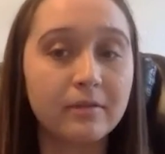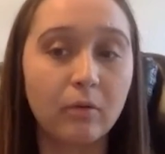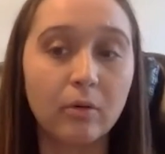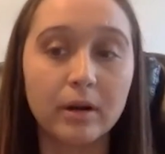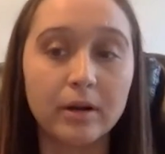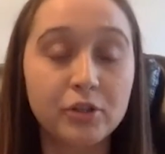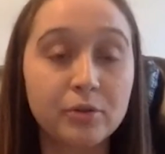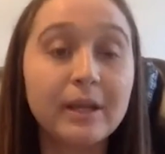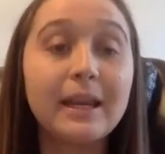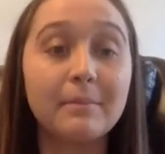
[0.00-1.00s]
for
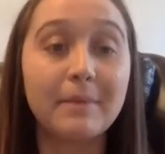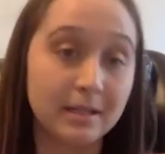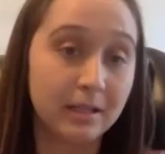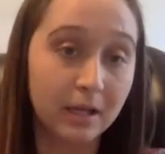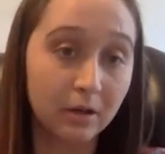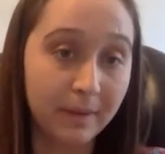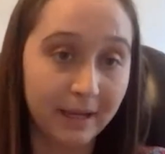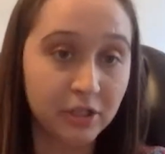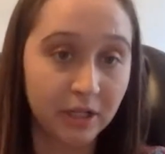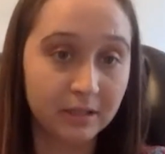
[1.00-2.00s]
treating mentally ill
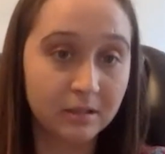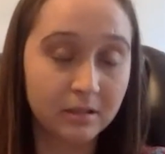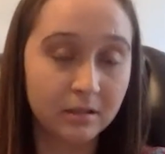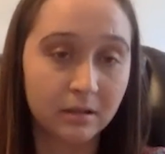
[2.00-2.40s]
patients?